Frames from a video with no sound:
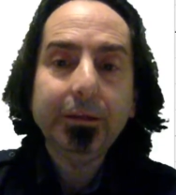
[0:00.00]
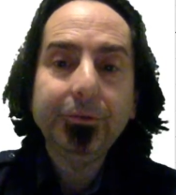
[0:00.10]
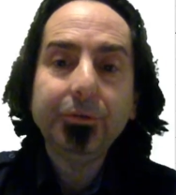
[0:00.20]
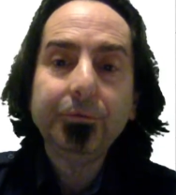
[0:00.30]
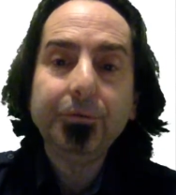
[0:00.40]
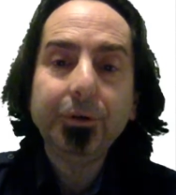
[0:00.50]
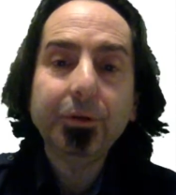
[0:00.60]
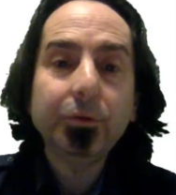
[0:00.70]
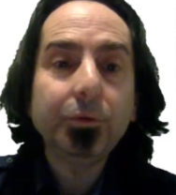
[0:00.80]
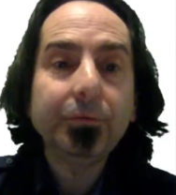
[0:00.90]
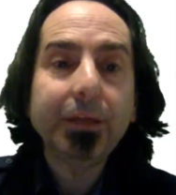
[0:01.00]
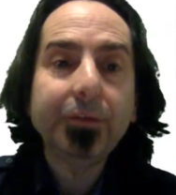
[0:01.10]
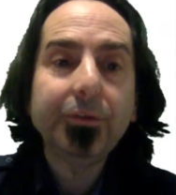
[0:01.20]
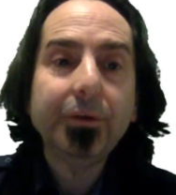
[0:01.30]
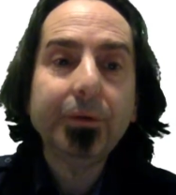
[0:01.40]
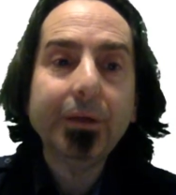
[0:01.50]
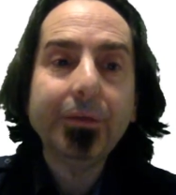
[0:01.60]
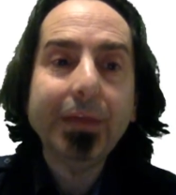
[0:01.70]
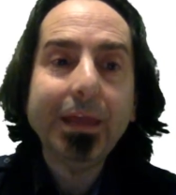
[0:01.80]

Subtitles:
It's a vertical reflection around the